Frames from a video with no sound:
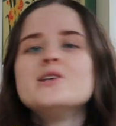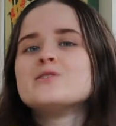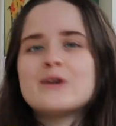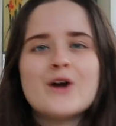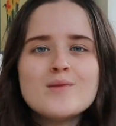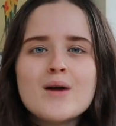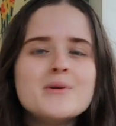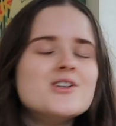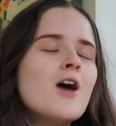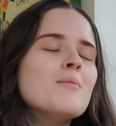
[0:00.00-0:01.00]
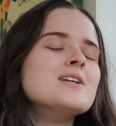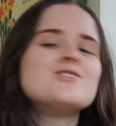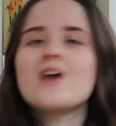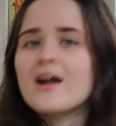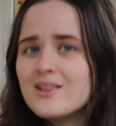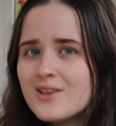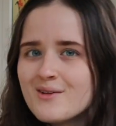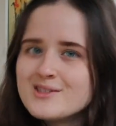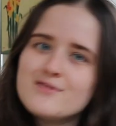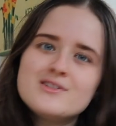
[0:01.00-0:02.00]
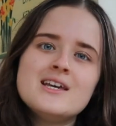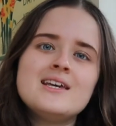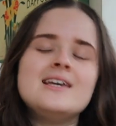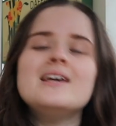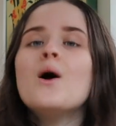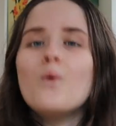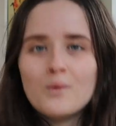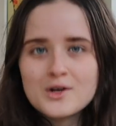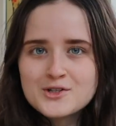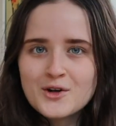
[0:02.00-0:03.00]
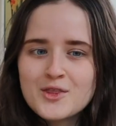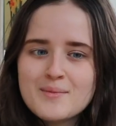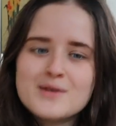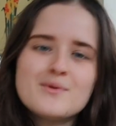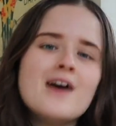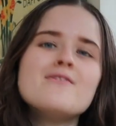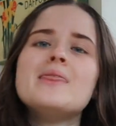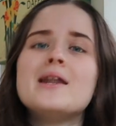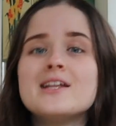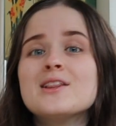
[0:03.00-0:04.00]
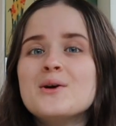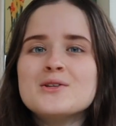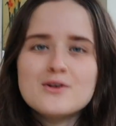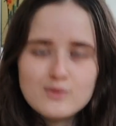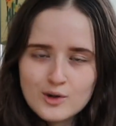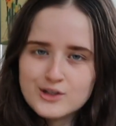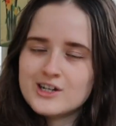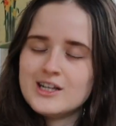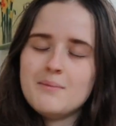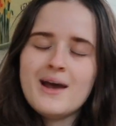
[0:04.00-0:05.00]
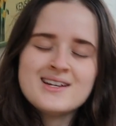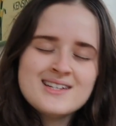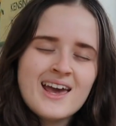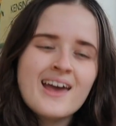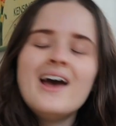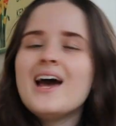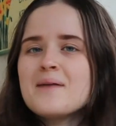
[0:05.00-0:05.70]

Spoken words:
So I got in my pyjamas, drank loads of tea, watched Call the Midwife and then did loads of watercolour painting.